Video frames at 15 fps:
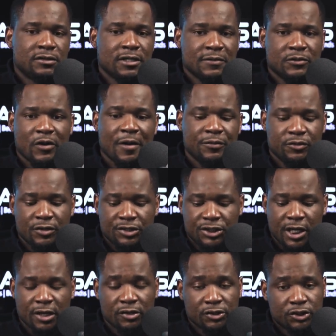to subscribe to the
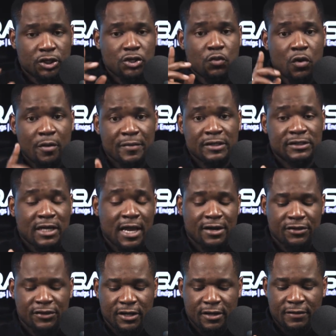channel so you won't miss
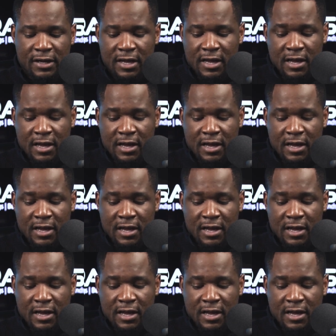anything.